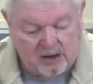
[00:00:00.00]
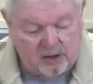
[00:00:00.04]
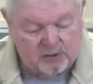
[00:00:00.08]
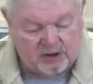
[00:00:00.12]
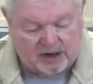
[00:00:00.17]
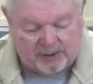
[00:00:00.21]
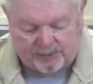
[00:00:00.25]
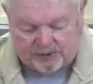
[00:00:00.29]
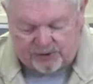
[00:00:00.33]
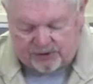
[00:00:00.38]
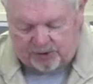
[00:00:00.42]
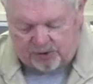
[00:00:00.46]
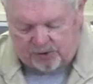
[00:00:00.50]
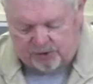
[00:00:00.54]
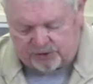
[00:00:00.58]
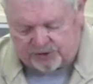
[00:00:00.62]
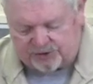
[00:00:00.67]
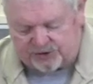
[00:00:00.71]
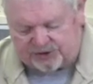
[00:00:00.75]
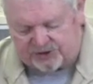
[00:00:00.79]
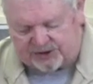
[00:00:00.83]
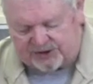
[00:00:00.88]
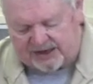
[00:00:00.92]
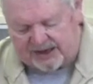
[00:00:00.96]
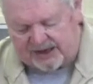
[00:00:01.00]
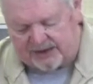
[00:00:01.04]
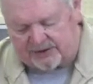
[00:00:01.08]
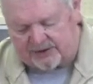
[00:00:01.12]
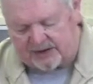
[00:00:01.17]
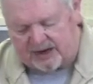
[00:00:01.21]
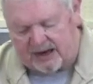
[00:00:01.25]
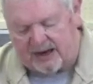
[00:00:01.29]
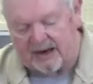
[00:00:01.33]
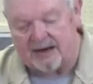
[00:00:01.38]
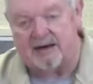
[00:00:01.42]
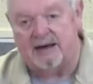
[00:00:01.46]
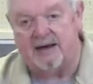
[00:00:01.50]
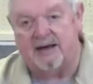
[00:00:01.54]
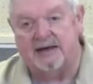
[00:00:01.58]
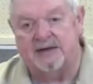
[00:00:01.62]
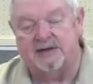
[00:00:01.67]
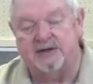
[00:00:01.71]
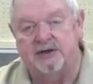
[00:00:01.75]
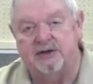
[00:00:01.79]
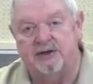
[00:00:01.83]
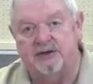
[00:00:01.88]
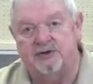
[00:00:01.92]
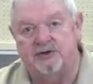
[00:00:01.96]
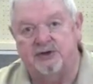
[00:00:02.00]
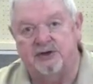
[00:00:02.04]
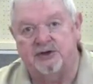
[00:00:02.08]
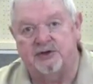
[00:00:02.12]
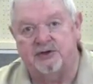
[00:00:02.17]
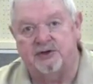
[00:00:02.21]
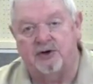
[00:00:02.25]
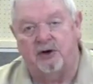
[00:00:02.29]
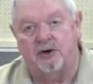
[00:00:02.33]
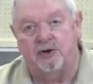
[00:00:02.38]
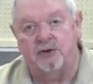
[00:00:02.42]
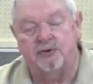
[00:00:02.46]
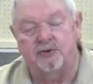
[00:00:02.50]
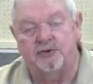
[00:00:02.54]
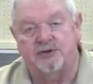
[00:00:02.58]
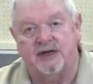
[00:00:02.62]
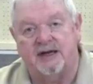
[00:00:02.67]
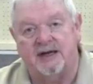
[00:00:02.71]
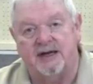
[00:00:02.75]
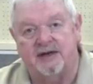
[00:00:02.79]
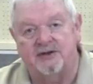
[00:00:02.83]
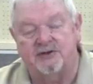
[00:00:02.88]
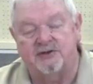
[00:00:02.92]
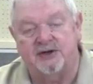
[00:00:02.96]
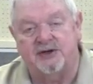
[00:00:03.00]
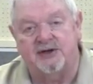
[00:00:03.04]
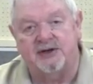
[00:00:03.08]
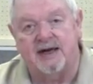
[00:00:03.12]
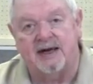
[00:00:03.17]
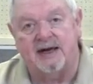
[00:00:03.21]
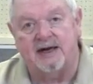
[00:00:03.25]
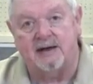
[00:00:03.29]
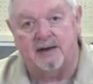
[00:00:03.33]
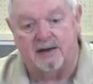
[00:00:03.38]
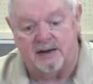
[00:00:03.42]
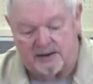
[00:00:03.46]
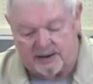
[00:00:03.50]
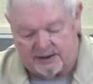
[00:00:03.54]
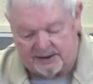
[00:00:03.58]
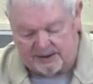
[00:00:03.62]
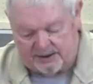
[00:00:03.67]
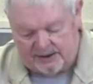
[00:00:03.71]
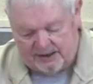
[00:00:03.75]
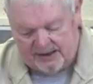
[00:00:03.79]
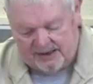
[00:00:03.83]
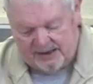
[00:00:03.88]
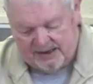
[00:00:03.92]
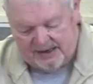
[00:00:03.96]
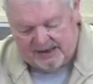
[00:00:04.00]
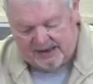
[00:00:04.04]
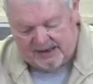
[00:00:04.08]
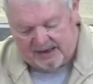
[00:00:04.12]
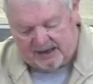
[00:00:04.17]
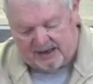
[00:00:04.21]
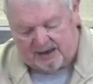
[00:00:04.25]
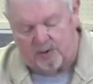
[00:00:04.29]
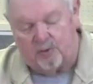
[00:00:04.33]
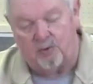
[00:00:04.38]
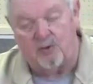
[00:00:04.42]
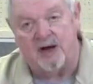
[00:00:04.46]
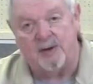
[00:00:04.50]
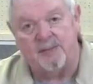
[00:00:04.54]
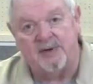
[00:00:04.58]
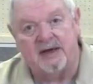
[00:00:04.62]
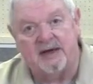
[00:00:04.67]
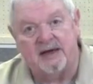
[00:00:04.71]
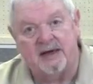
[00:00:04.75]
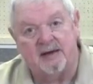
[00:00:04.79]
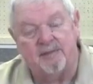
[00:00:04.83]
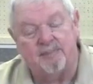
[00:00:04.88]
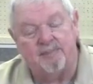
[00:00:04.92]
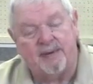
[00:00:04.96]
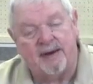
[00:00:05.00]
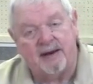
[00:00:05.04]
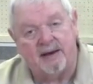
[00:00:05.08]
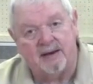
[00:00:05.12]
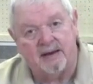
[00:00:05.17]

When I put hoses together, I like to use this hose that has the nylon uh, webbing in,